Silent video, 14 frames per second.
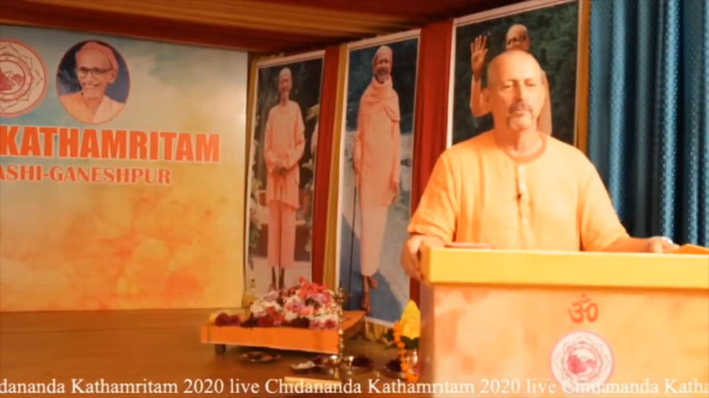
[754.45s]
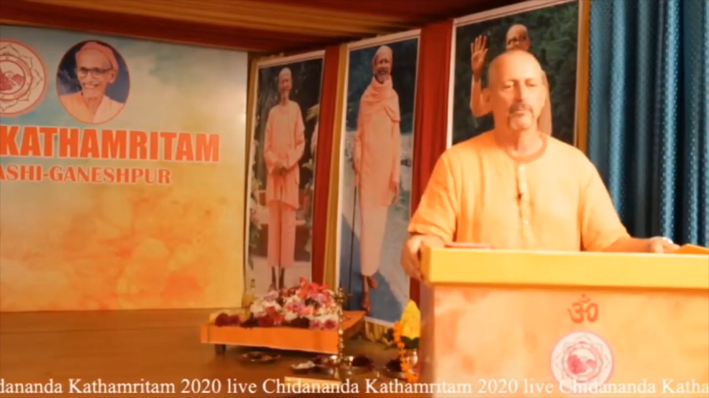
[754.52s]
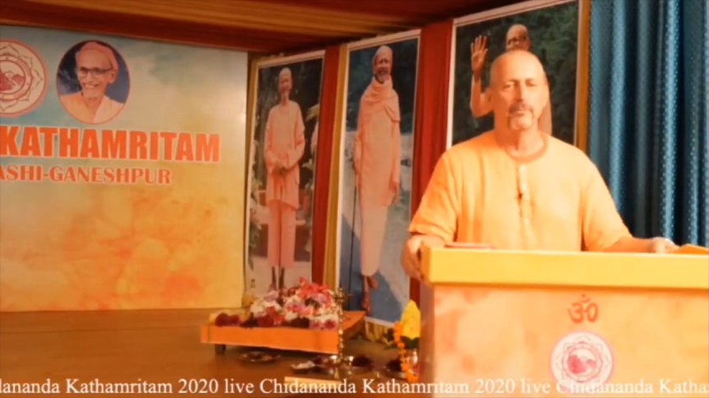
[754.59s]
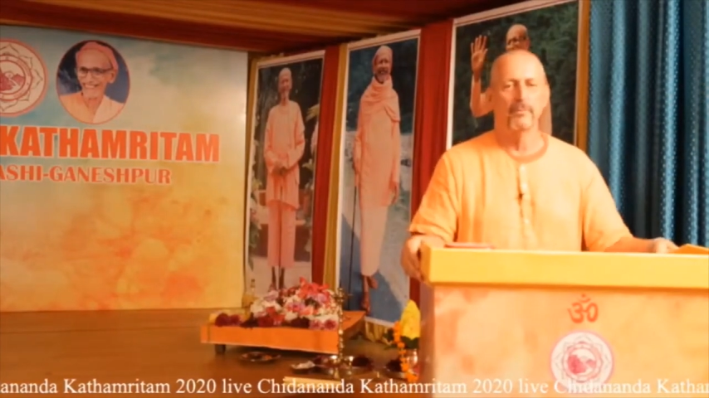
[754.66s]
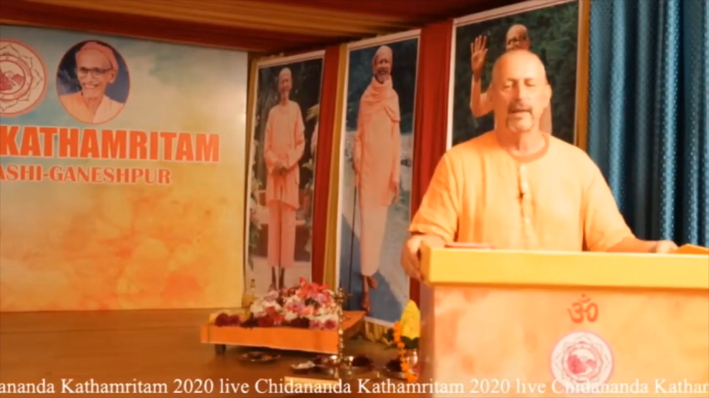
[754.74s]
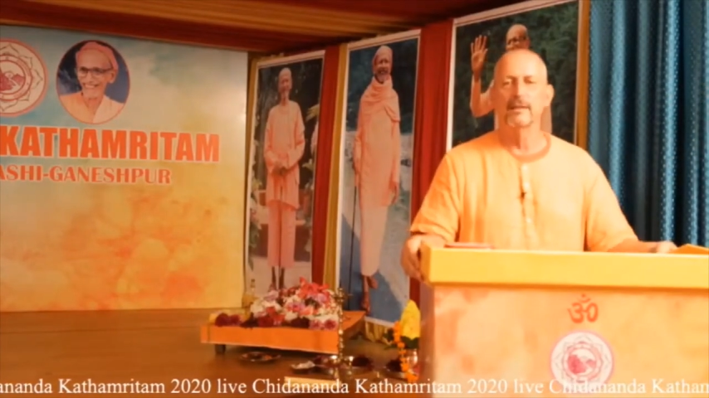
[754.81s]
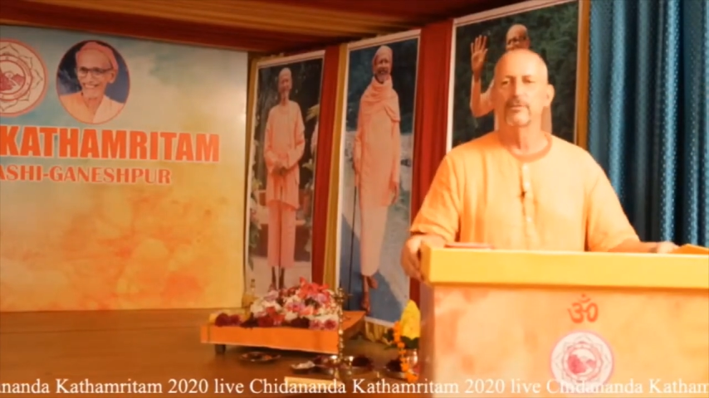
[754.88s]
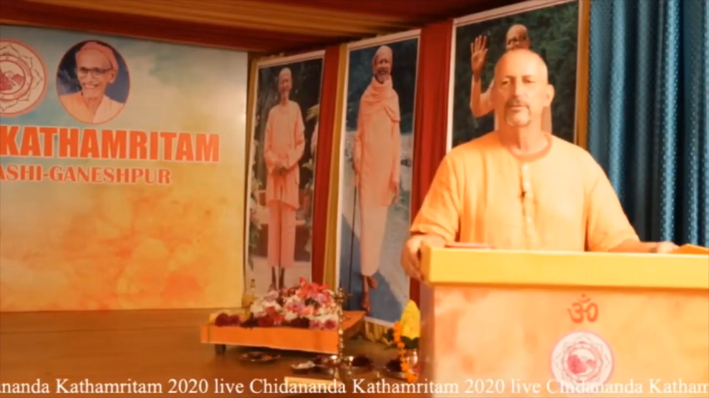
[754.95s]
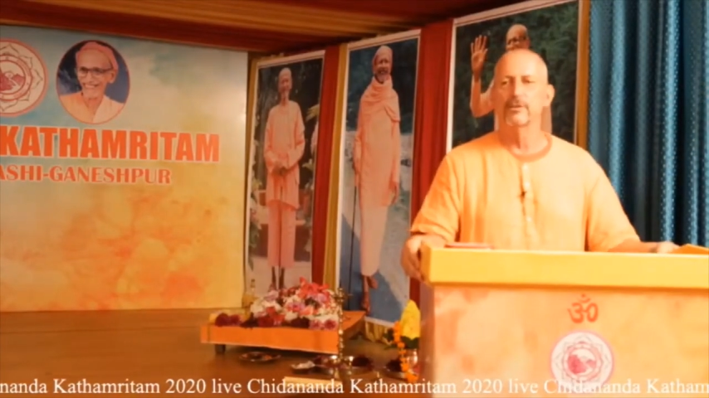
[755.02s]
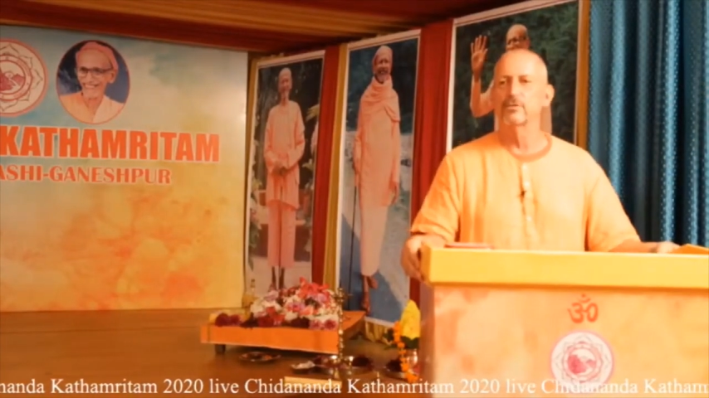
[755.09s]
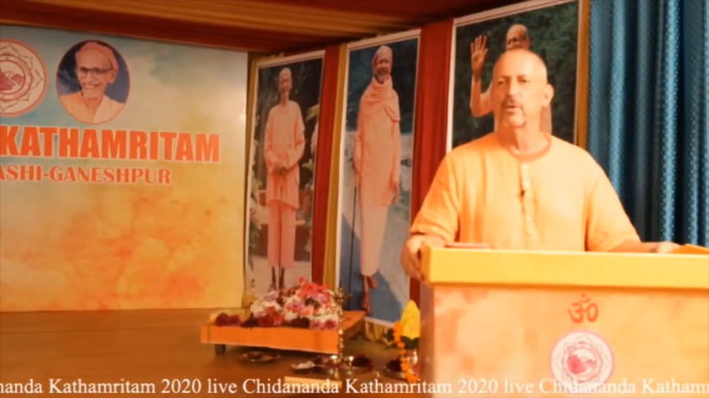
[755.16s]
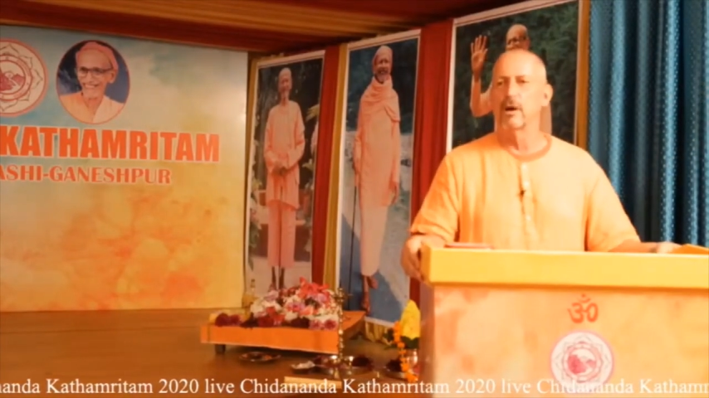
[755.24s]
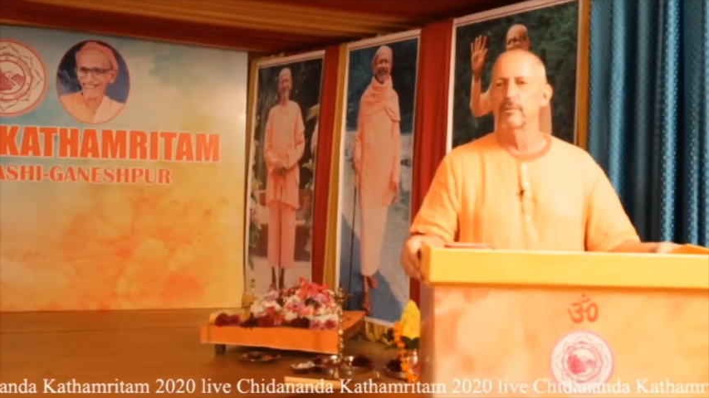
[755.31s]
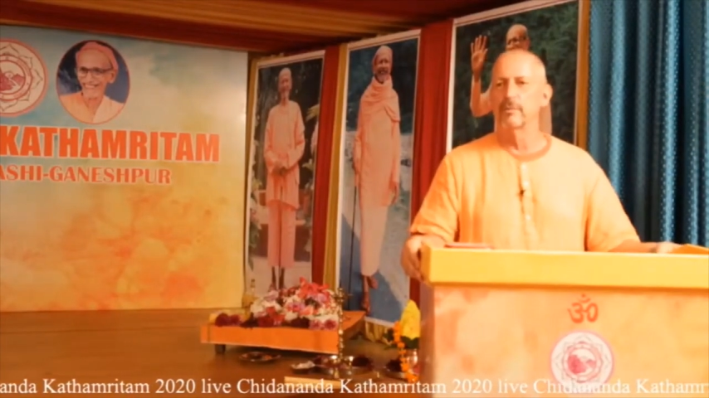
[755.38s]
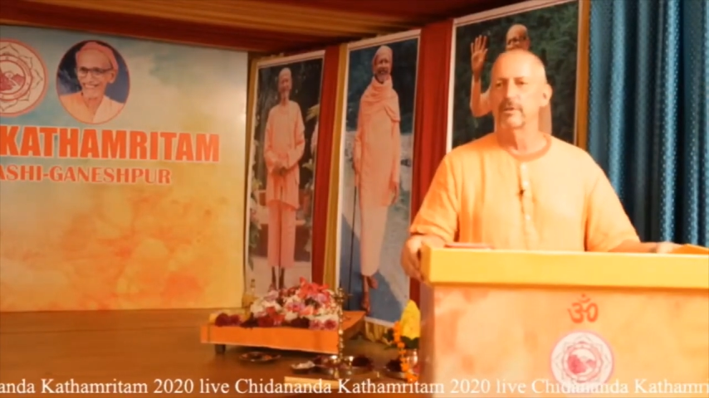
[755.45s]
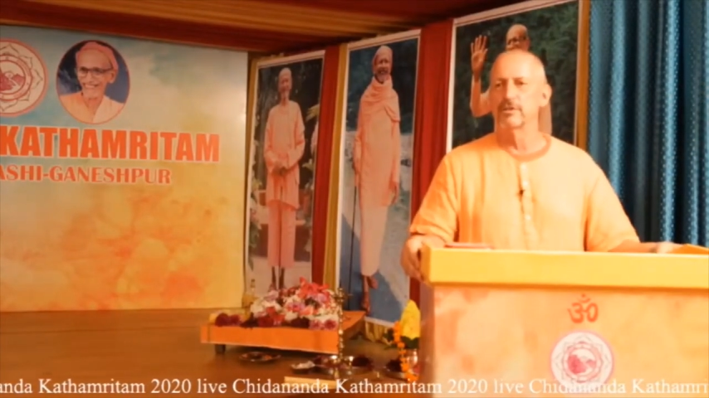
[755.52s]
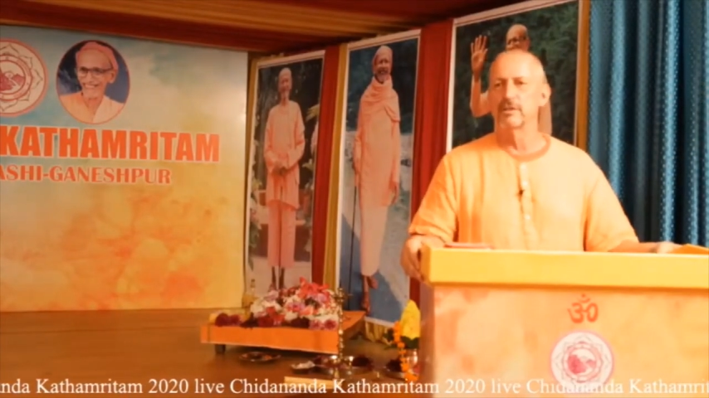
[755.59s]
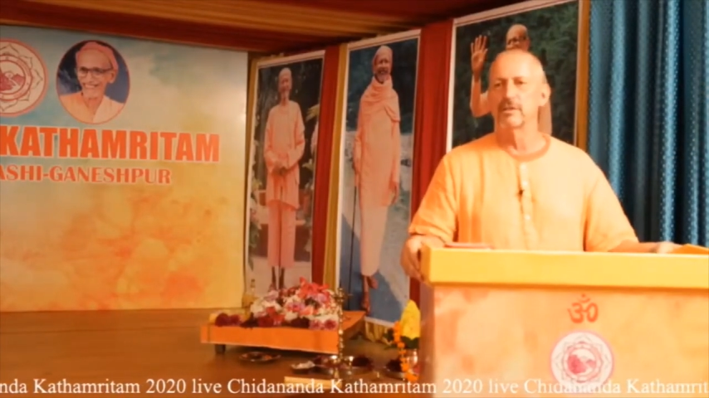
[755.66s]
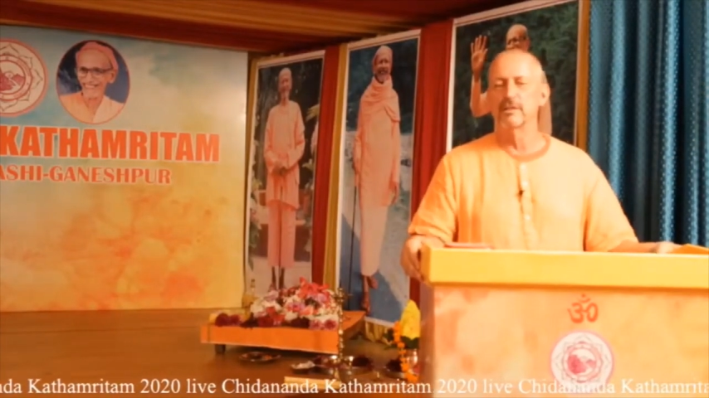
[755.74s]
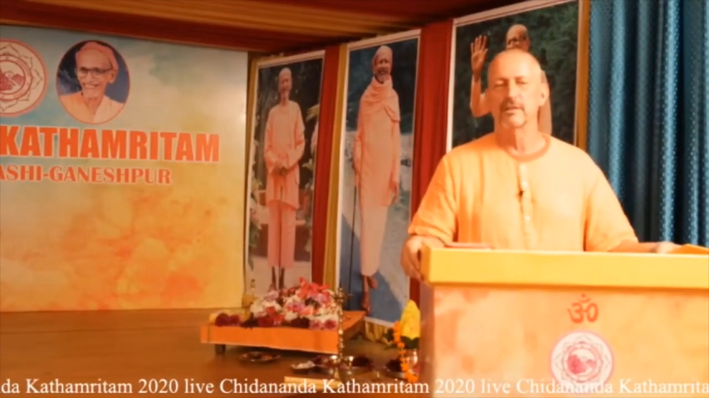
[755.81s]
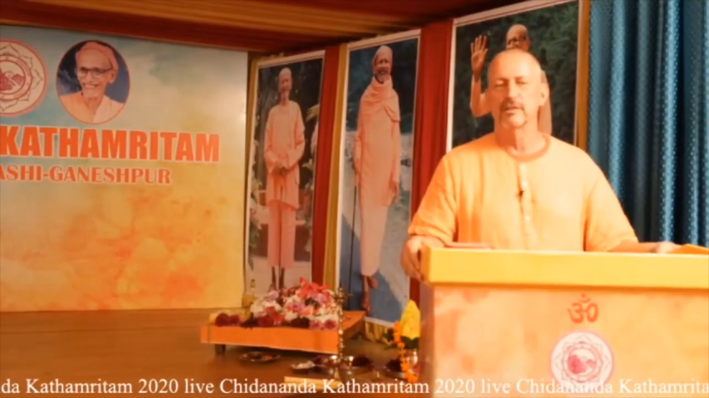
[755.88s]
which was built
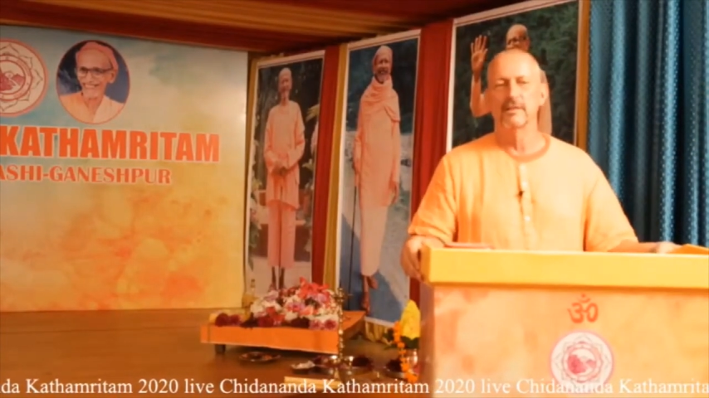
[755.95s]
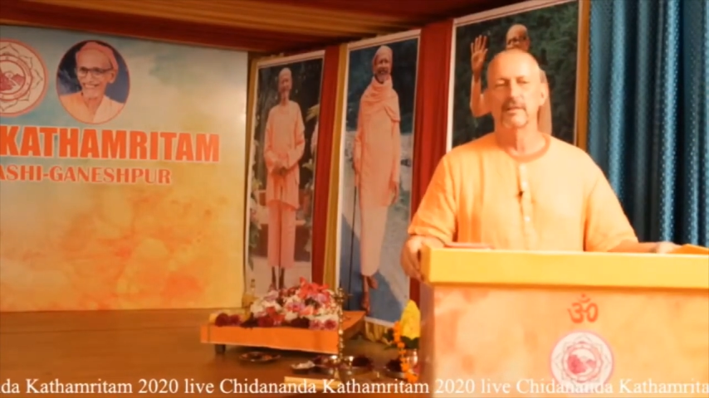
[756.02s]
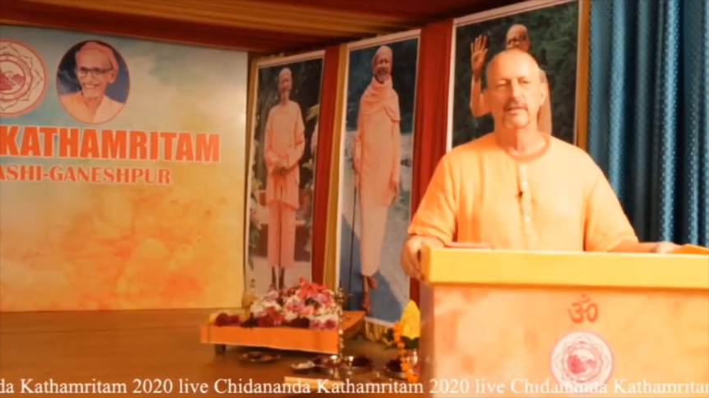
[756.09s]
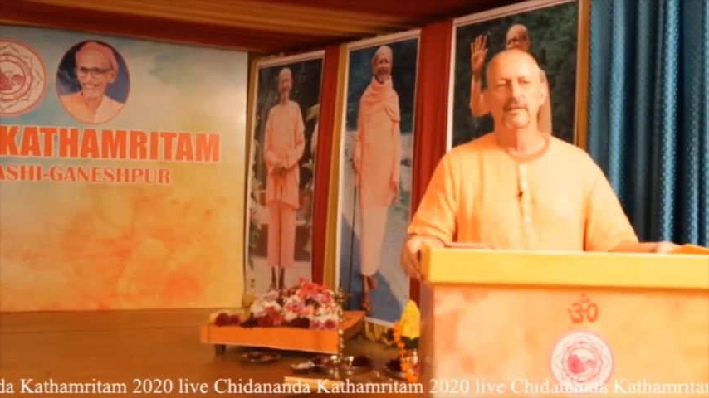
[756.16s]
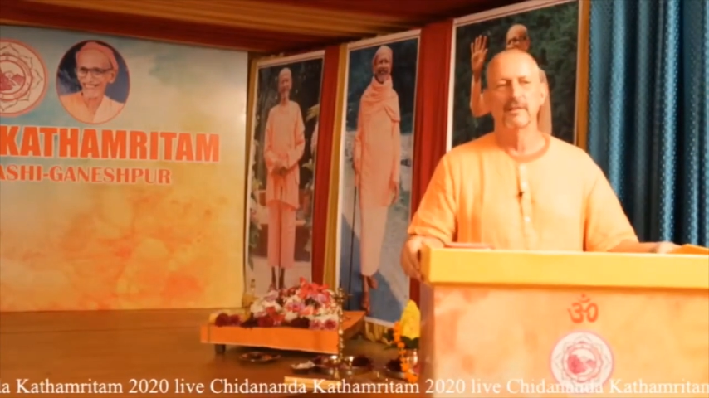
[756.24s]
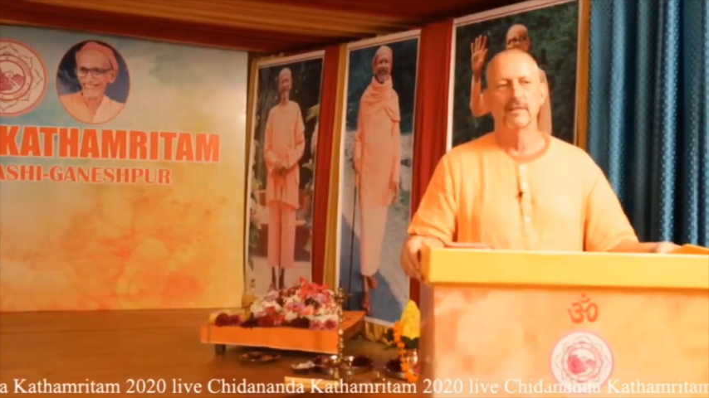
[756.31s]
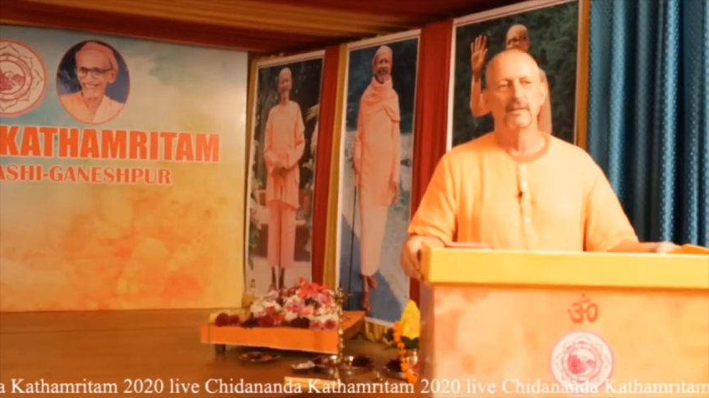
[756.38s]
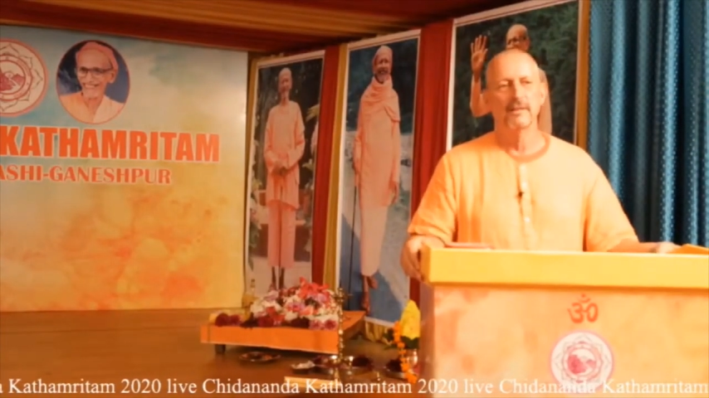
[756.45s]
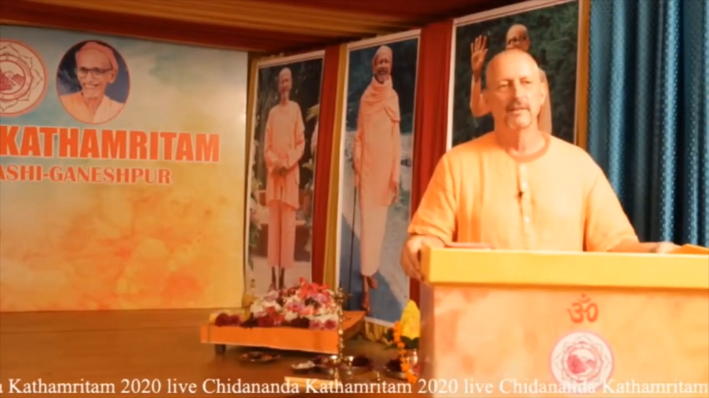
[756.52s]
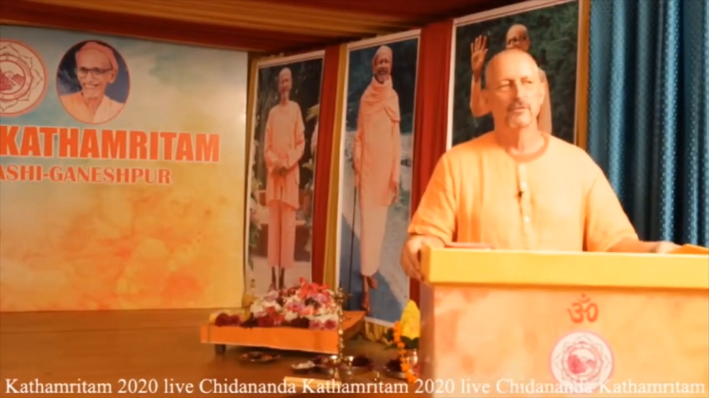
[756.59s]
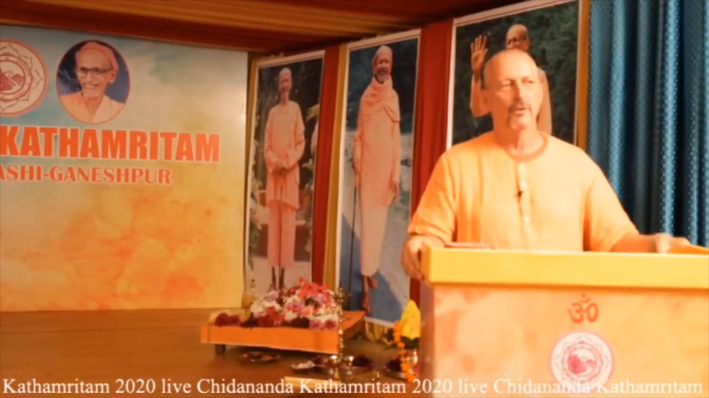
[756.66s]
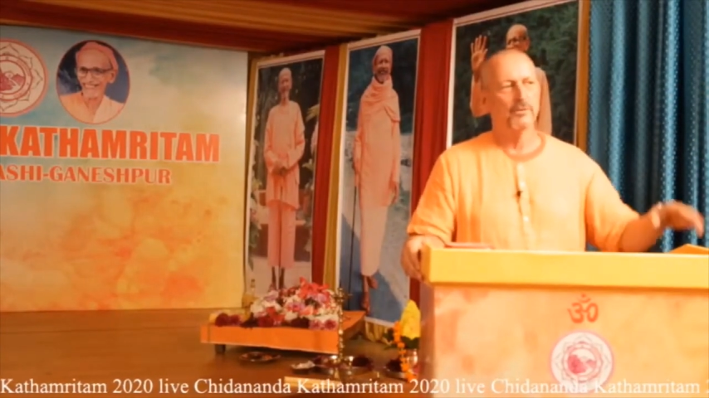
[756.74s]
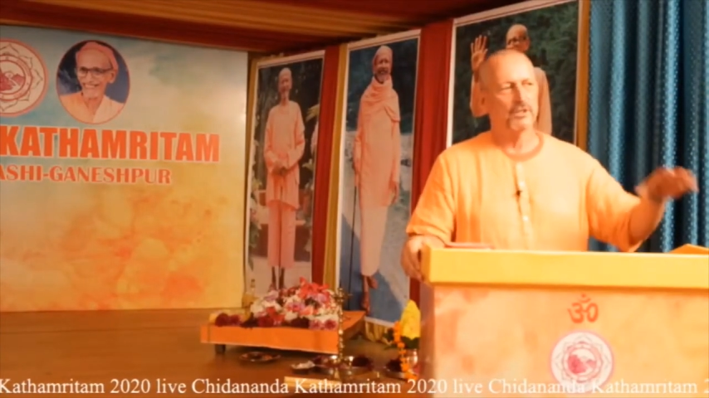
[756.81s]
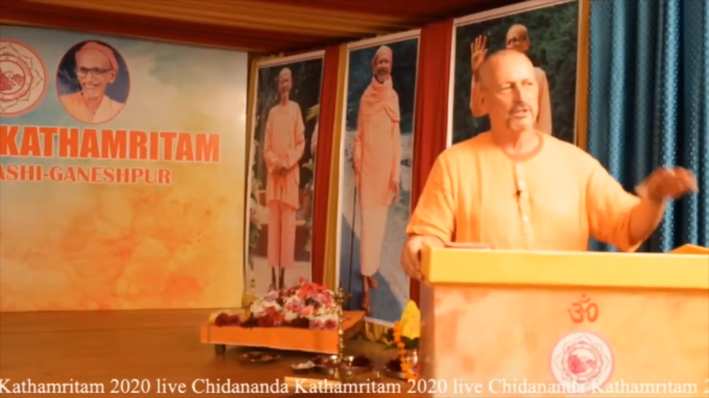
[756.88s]
mainly for Swamiji.